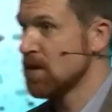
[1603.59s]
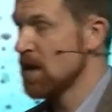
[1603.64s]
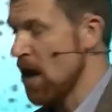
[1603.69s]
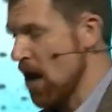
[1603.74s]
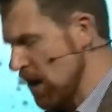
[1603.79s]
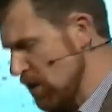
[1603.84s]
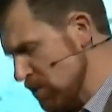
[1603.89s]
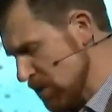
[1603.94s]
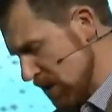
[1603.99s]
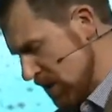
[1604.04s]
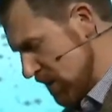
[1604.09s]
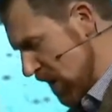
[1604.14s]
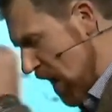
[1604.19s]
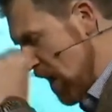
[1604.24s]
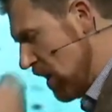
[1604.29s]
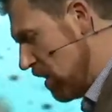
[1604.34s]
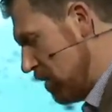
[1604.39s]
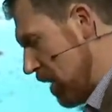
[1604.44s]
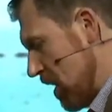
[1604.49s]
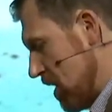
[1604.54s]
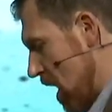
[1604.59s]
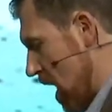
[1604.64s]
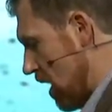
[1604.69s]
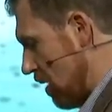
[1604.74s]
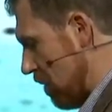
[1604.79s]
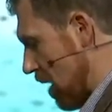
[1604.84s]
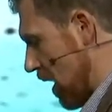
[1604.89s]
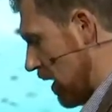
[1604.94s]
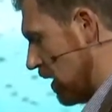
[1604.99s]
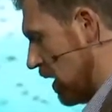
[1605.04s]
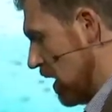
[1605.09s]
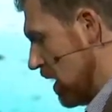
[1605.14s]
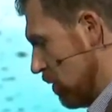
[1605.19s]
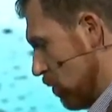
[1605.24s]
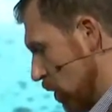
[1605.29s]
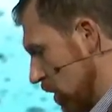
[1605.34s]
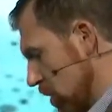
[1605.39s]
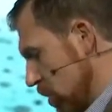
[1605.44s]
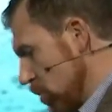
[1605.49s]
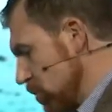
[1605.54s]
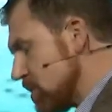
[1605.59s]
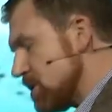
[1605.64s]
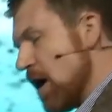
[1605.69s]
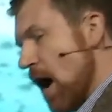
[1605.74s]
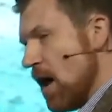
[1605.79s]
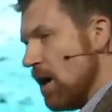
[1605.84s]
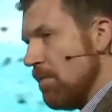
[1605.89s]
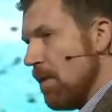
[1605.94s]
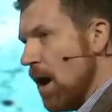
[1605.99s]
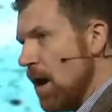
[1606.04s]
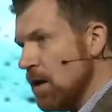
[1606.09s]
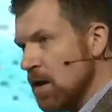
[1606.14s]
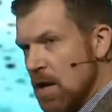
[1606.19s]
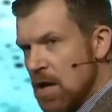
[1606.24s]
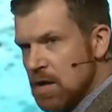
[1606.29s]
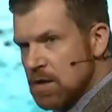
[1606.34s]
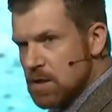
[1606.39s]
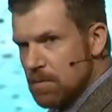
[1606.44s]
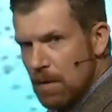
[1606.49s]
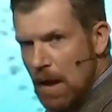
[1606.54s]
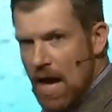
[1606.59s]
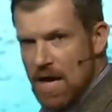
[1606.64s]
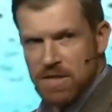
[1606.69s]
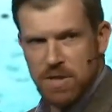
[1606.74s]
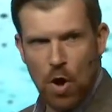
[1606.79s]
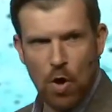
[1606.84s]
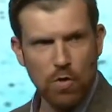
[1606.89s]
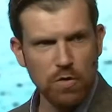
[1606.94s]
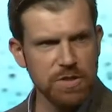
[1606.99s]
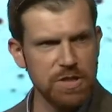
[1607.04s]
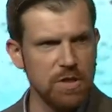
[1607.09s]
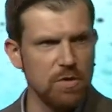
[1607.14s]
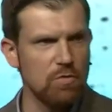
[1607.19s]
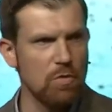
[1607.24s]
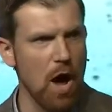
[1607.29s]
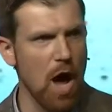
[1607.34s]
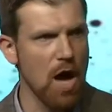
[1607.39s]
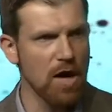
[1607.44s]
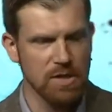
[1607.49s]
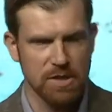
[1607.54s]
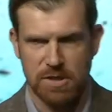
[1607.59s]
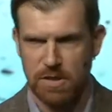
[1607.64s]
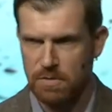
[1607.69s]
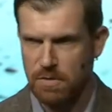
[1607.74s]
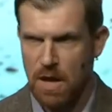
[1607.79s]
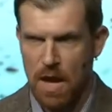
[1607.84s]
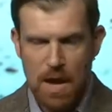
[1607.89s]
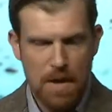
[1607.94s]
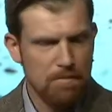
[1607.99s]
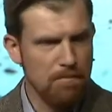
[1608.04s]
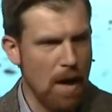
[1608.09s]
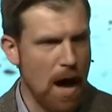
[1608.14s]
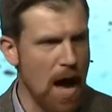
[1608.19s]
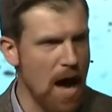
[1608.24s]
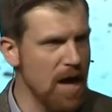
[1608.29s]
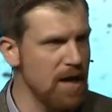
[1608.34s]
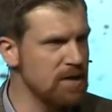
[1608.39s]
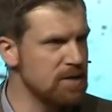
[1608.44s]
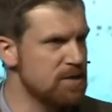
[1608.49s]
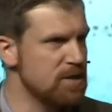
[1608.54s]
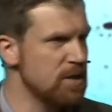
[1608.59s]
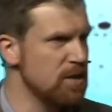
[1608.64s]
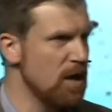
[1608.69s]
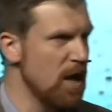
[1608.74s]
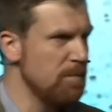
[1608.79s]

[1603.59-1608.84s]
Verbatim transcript: And he was excited about dynamite. We're going to use dynamite to blast holes in rocks and mines and,